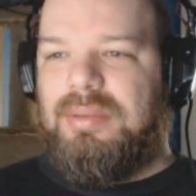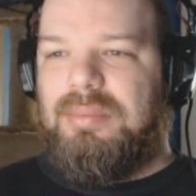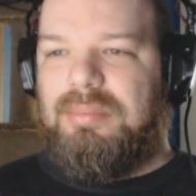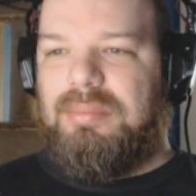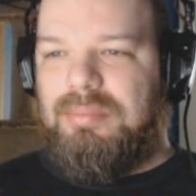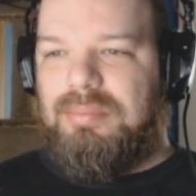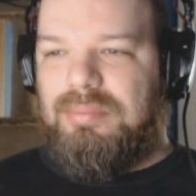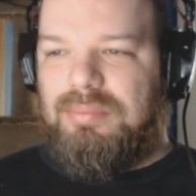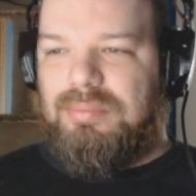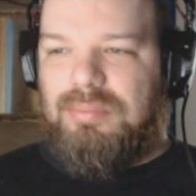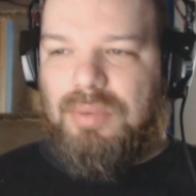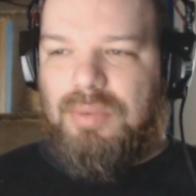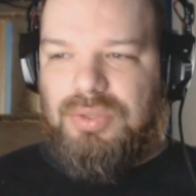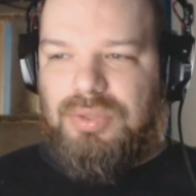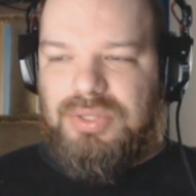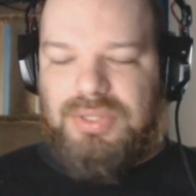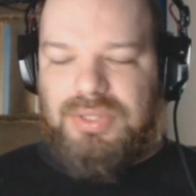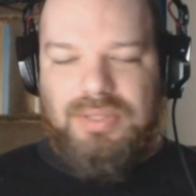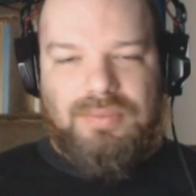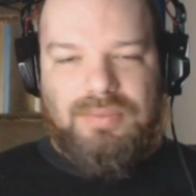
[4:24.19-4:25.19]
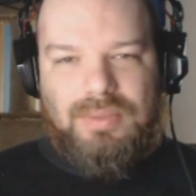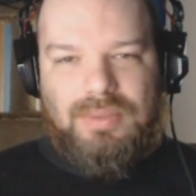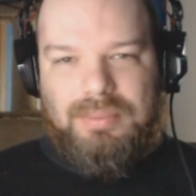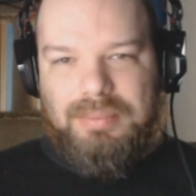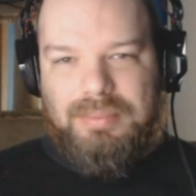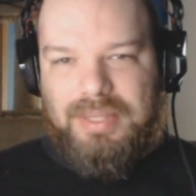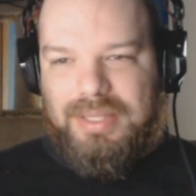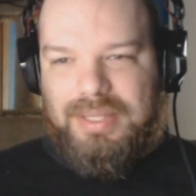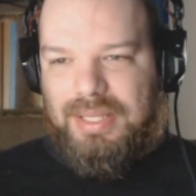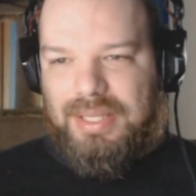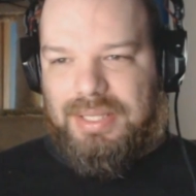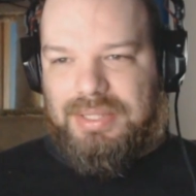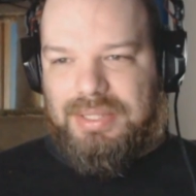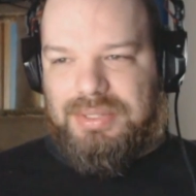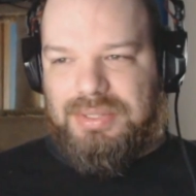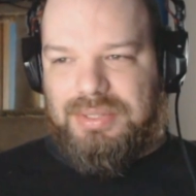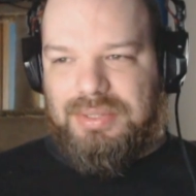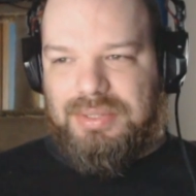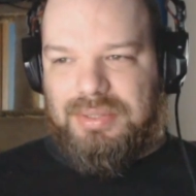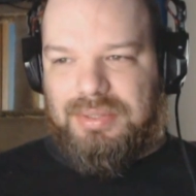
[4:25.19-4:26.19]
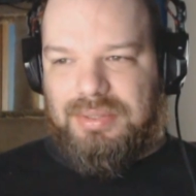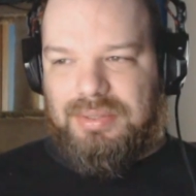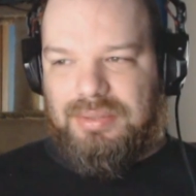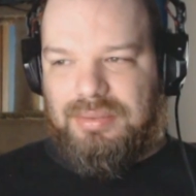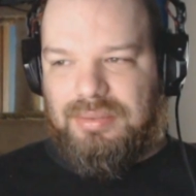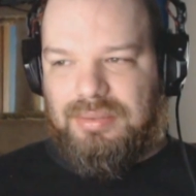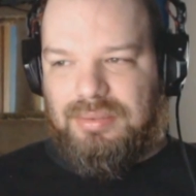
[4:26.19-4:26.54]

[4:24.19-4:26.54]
most of one of my days